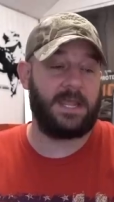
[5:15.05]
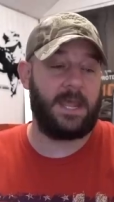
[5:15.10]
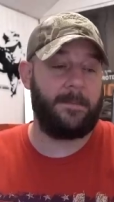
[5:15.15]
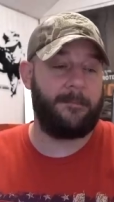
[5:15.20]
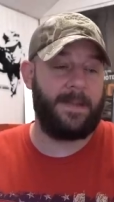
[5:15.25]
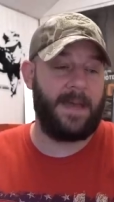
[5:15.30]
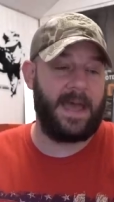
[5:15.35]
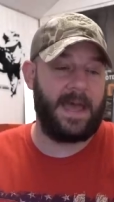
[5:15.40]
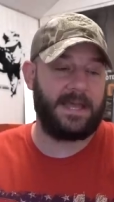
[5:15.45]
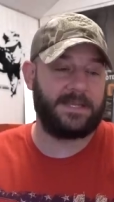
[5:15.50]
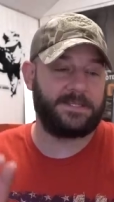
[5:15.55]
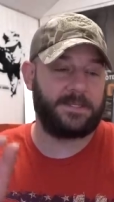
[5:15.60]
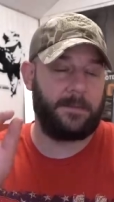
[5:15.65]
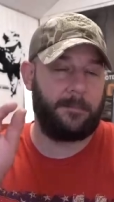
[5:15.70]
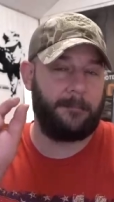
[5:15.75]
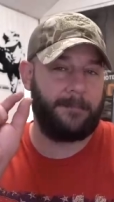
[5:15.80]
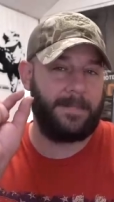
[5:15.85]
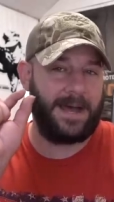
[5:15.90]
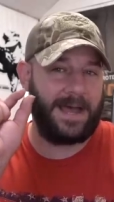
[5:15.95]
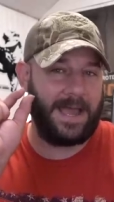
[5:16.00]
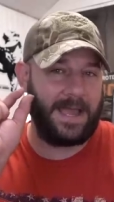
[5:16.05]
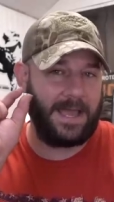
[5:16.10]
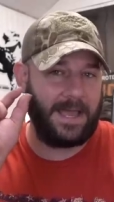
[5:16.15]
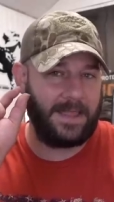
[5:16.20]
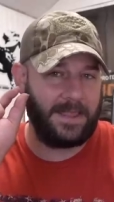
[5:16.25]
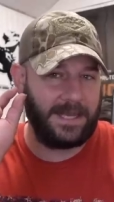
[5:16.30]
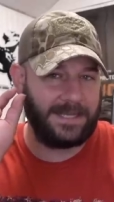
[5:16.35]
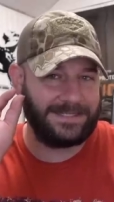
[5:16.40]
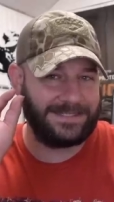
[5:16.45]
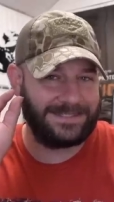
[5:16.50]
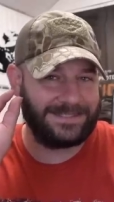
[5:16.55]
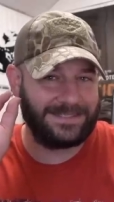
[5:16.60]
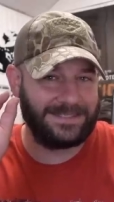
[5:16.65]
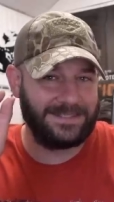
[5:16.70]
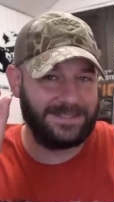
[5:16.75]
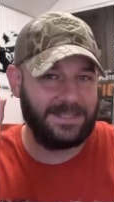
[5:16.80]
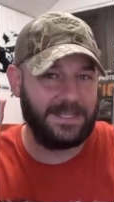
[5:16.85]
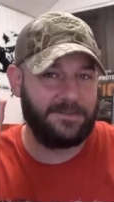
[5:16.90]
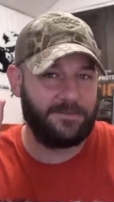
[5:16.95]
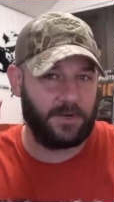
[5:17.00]
It passed by a
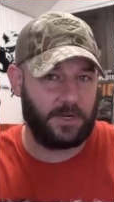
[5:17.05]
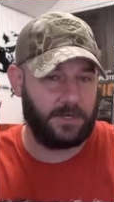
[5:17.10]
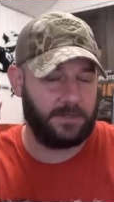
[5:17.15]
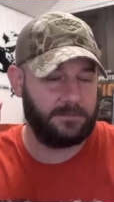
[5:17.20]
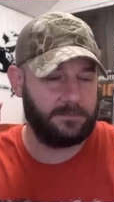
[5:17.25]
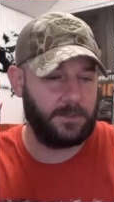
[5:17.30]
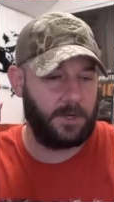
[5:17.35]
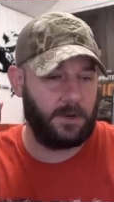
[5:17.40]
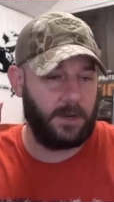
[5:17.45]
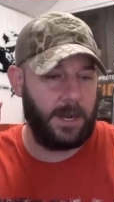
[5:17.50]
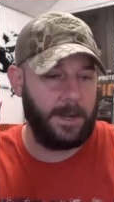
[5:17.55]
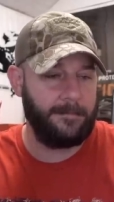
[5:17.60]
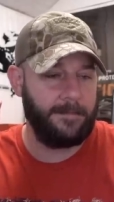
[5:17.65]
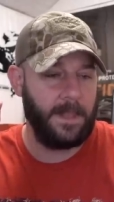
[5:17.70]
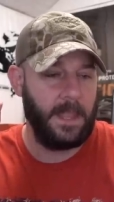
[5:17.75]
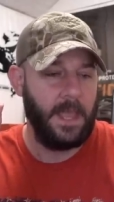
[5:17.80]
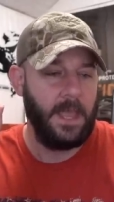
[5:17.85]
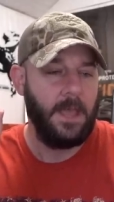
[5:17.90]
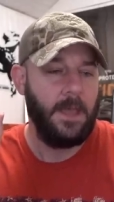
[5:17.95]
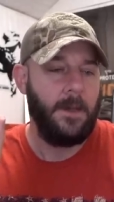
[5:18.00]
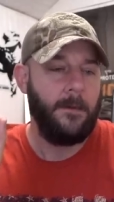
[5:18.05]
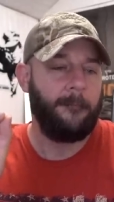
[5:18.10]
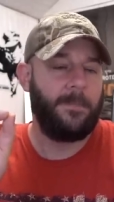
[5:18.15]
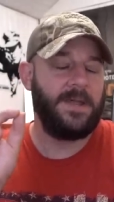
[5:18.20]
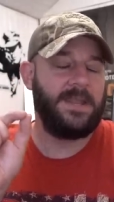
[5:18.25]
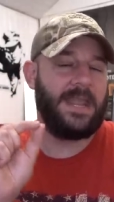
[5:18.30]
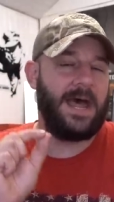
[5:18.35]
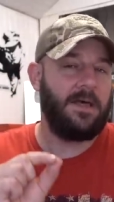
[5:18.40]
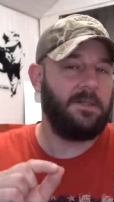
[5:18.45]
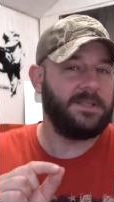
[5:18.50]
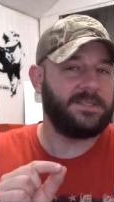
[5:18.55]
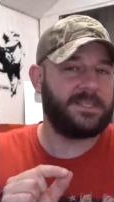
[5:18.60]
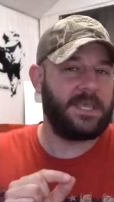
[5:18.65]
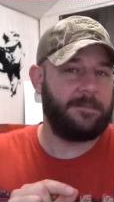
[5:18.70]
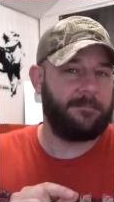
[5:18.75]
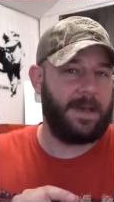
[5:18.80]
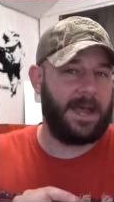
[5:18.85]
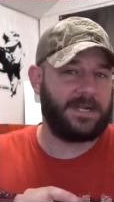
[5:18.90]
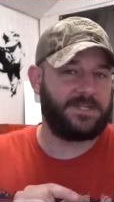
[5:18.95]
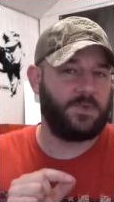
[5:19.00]
sliver, all right? But now let's
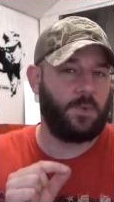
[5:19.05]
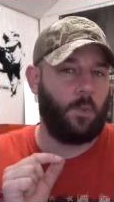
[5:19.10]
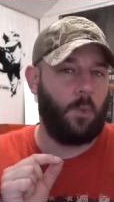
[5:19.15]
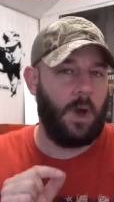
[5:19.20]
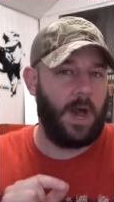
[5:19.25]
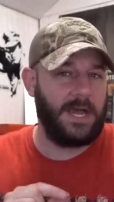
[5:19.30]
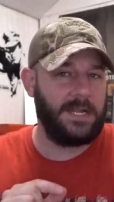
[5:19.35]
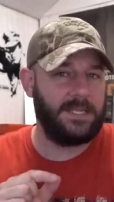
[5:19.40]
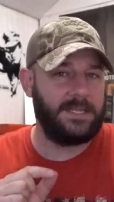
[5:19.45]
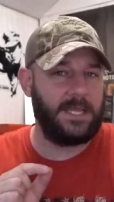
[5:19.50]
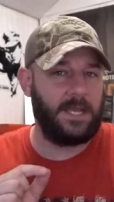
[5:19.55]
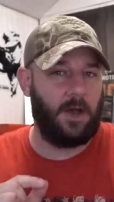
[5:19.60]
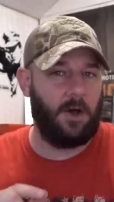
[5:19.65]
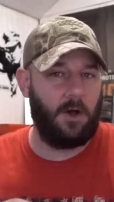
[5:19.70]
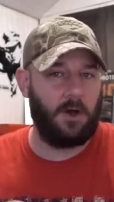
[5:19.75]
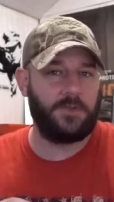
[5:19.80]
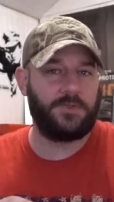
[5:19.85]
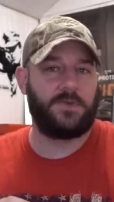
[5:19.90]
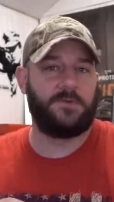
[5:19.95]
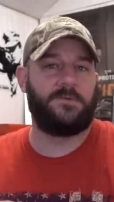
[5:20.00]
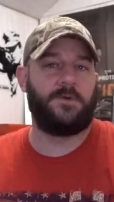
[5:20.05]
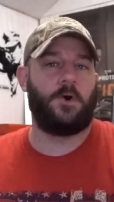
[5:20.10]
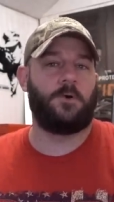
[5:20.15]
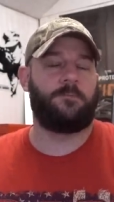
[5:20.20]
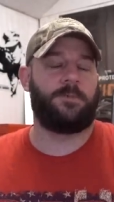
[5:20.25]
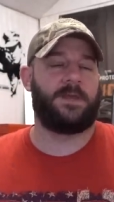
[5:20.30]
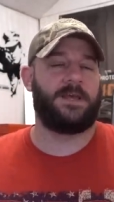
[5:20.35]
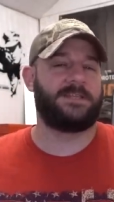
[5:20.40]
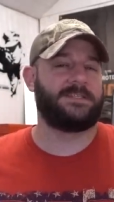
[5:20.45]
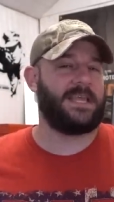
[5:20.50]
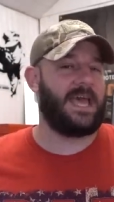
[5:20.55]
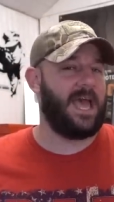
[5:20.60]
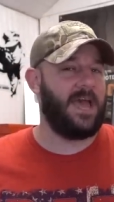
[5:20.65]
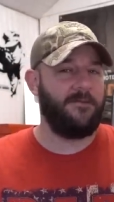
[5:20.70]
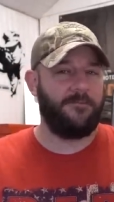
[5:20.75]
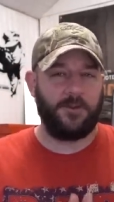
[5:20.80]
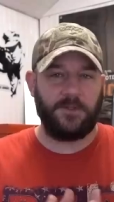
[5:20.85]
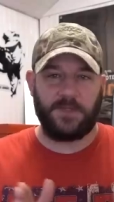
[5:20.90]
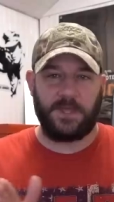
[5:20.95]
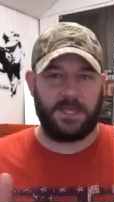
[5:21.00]
get back to why did they halt the vote? Because
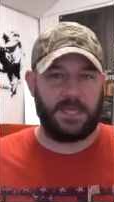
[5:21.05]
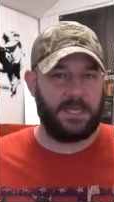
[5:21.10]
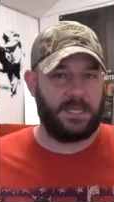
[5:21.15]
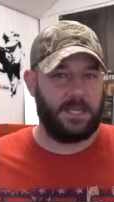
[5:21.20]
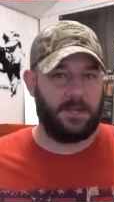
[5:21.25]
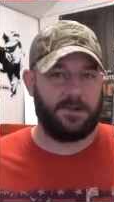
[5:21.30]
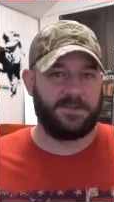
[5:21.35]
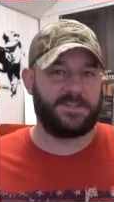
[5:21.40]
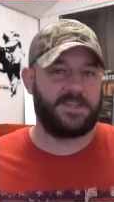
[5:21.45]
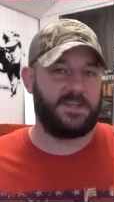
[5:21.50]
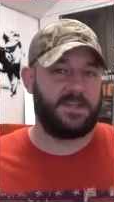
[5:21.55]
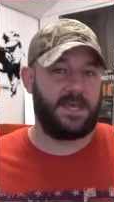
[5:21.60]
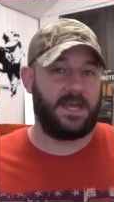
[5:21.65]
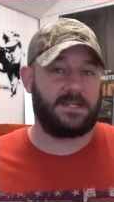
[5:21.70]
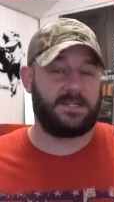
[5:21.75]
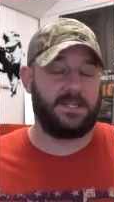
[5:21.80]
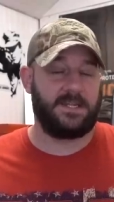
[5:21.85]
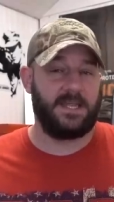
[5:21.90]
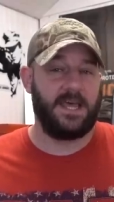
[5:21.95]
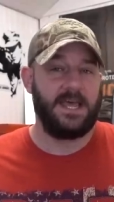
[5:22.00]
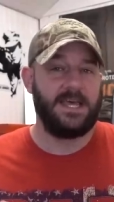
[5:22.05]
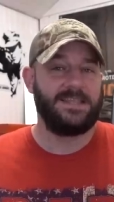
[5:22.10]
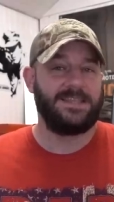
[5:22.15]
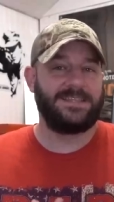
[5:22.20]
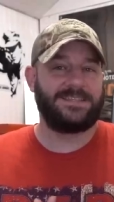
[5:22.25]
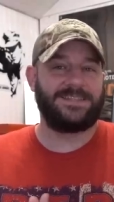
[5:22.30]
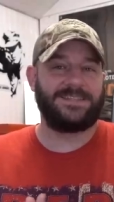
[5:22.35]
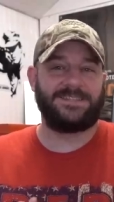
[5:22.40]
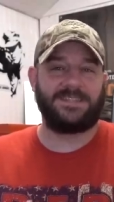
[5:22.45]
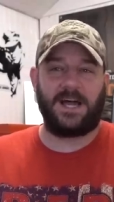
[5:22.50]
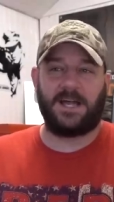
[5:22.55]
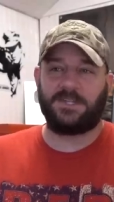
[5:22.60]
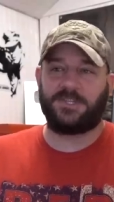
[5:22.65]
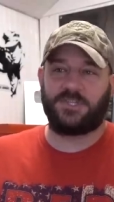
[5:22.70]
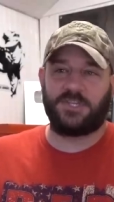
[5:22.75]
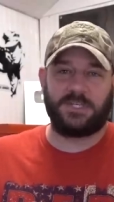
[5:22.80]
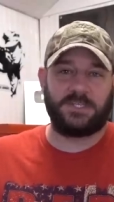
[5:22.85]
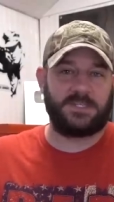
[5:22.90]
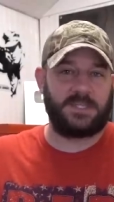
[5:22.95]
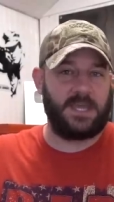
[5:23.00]
everything in here is connected. This is not
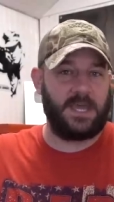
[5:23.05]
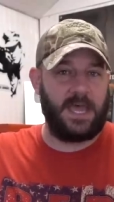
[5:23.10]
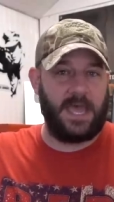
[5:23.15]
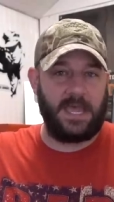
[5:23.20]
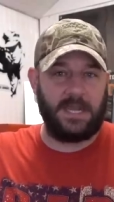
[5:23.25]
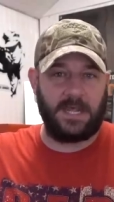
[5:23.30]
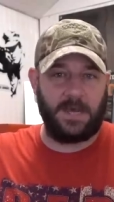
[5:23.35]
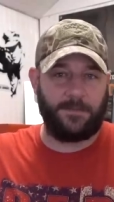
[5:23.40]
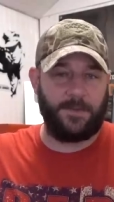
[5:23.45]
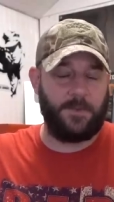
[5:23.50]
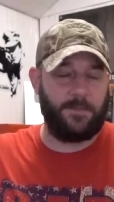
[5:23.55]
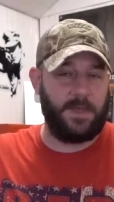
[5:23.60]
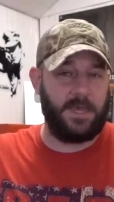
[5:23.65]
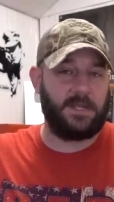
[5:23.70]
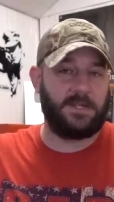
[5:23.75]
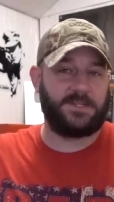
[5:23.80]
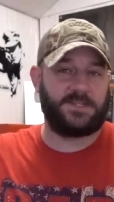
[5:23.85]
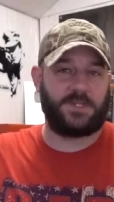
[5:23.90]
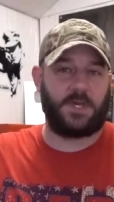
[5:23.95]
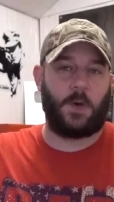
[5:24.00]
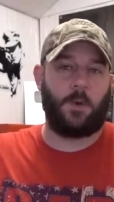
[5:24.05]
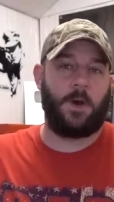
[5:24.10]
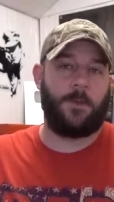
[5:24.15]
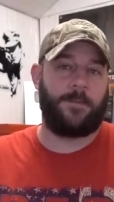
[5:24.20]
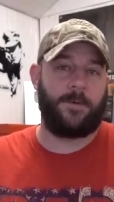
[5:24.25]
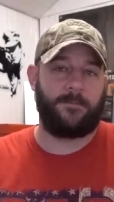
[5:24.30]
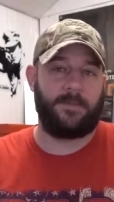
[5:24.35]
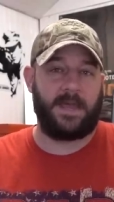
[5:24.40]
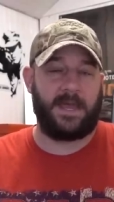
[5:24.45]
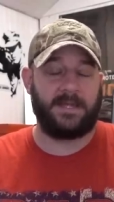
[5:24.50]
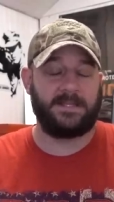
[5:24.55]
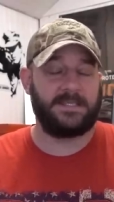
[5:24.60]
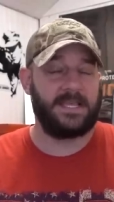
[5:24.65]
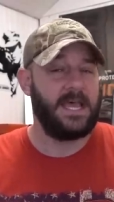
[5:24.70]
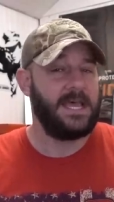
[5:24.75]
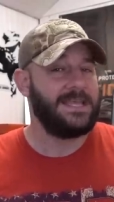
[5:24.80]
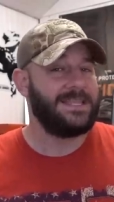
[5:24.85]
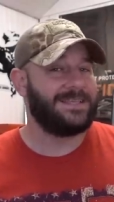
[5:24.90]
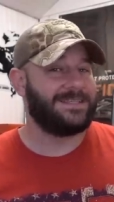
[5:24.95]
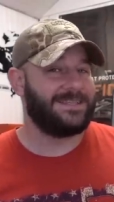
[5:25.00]
just AWB and assault weapon bans.
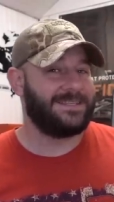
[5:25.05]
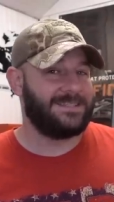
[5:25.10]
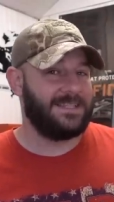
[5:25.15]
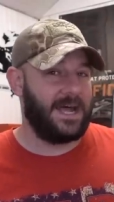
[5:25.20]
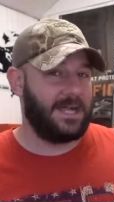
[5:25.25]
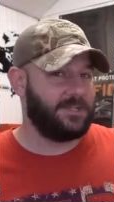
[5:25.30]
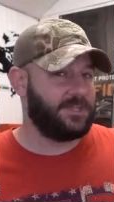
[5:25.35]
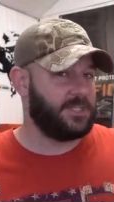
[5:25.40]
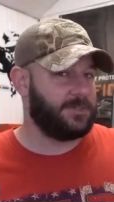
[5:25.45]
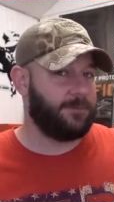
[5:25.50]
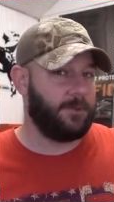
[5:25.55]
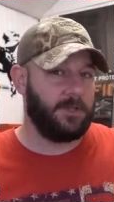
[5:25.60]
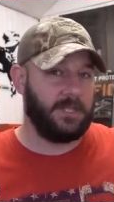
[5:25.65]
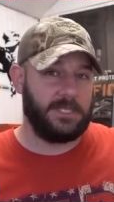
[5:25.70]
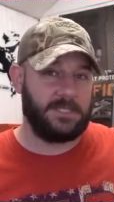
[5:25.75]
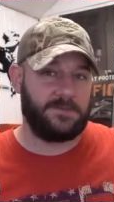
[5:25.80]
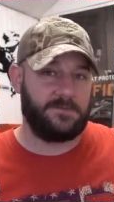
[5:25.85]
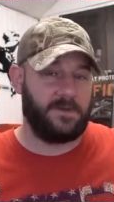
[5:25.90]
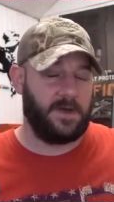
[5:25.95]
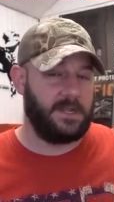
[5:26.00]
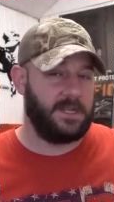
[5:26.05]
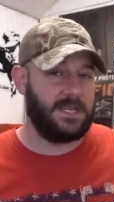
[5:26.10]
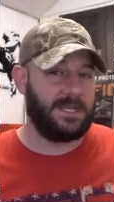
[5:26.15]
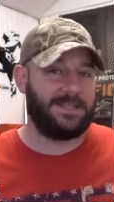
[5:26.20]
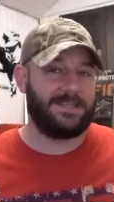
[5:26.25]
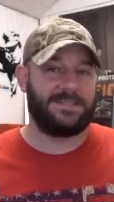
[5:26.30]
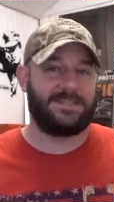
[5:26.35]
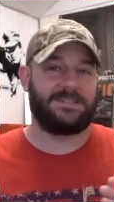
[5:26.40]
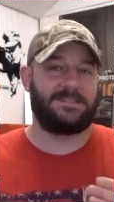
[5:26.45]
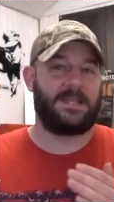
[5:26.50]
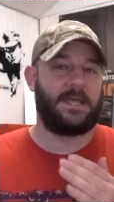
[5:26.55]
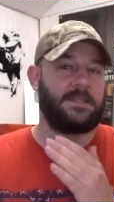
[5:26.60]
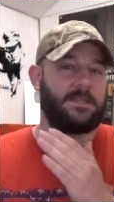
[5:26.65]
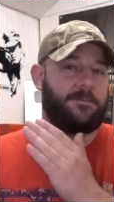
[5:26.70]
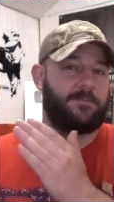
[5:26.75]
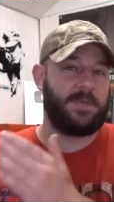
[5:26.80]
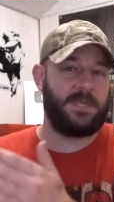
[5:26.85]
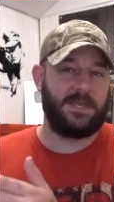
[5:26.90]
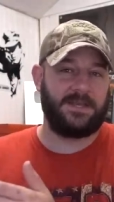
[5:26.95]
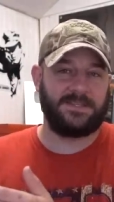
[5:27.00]
This is not just police funding. This is not
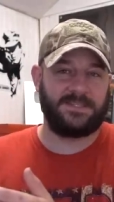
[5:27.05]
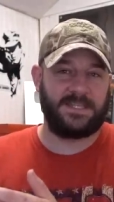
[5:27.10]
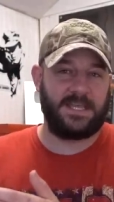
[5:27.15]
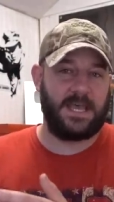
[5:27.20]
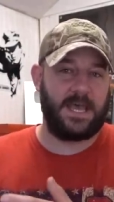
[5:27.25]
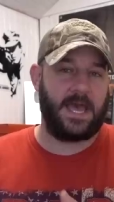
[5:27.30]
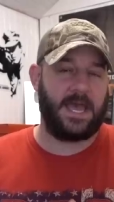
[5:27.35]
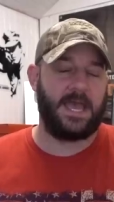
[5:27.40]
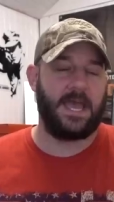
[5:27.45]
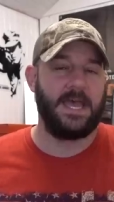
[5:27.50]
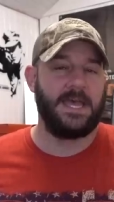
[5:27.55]
the PLCAA.